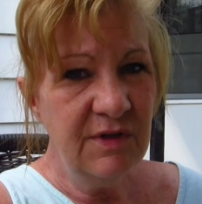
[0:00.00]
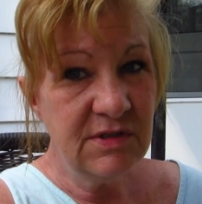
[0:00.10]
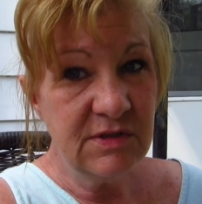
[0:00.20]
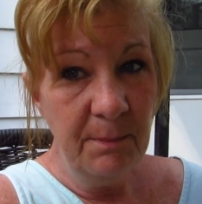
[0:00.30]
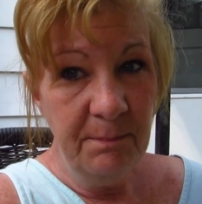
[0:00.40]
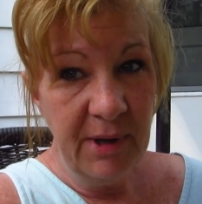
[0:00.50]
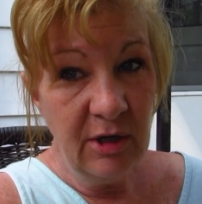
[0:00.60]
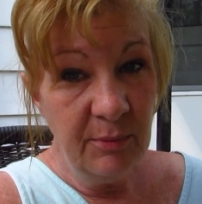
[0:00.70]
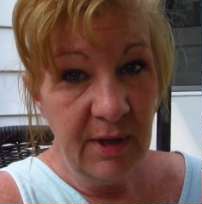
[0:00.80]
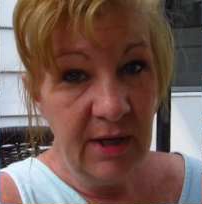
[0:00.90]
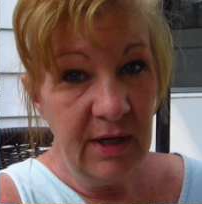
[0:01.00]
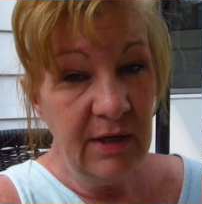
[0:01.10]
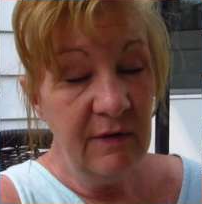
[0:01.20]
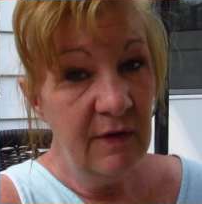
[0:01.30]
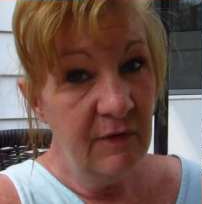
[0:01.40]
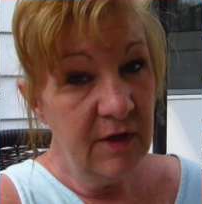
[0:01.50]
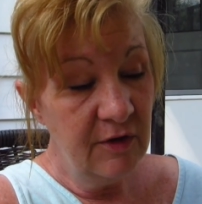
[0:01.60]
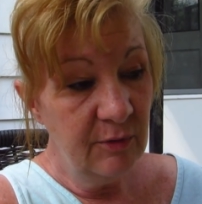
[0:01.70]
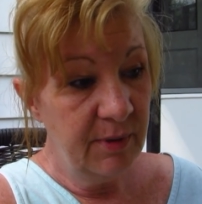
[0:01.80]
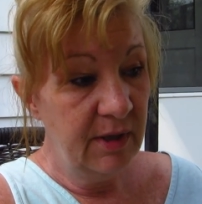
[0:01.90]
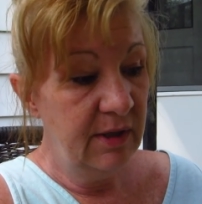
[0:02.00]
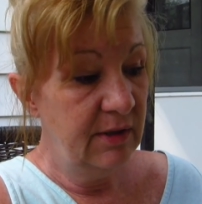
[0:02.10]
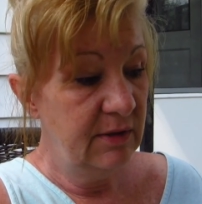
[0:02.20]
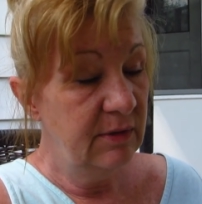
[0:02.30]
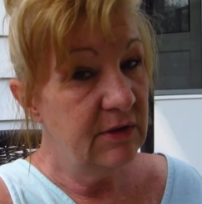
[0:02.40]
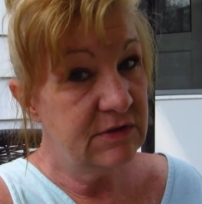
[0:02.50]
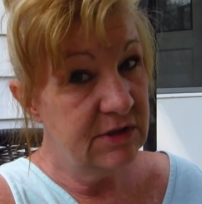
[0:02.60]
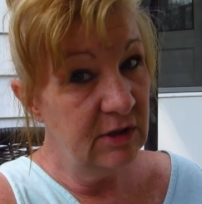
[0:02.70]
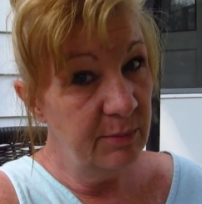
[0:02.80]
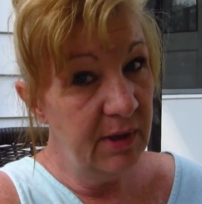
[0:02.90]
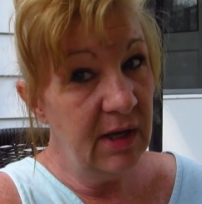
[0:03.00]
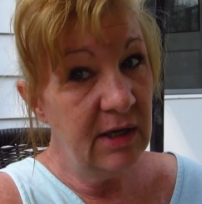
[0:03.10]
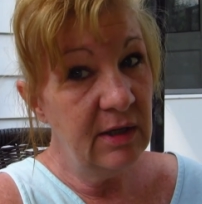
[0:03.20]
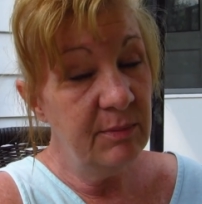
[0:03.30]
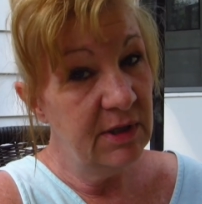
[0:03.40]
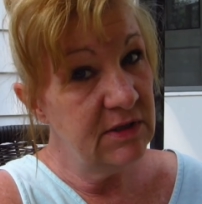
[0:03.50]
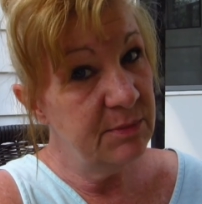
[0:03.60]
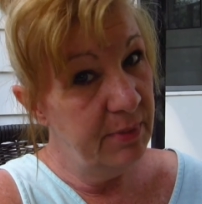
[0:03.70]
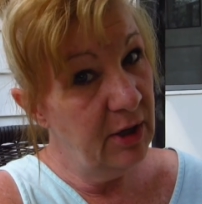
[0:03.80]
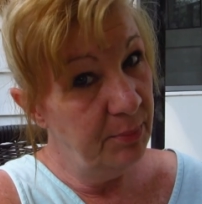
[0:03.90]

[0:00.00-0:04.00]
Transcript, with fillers: this is a better pain than the other pain. It's still a pain, but it's a better